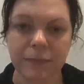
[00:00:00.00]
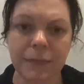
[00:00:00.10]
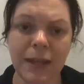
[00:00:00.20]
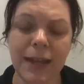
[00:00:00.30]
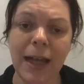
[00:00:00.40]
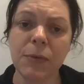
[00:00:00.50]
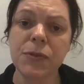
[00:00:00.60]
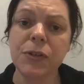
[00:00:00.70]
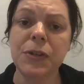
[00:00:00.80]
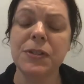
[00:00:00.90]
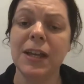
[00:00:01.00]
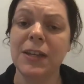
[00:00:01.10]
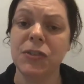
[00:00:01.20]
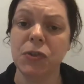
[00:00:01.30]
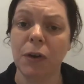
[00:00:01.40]
Counsel used a
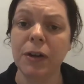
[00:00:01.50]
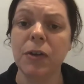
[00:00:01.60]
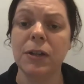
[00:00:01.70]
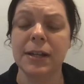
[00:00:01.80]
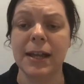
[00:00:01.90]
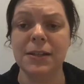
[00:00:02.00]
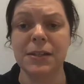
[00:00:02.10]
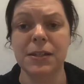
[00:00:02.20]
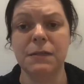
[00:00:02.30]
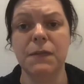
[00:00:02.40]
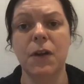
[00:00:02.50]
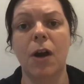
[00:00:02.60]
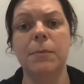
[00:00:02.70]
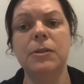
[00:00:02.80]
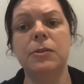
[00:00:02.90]
historical analysis of the
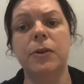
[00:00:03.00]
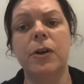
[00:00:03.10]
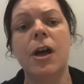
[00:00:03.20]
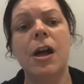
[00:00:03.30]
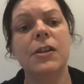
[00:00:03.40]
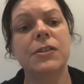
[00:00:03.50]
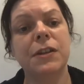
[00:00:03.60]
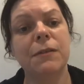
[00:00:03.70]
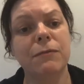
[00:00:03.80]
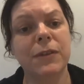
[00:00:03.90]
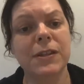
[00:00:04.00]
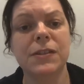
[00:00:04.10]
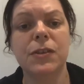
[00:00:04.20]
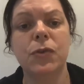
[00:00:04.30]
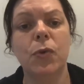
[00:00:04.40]
common law to convince
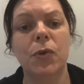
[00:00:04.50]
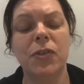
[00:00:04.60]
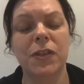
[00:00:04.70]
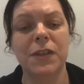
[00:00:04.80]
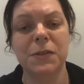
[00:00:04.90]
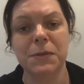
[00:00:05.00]
the court that this was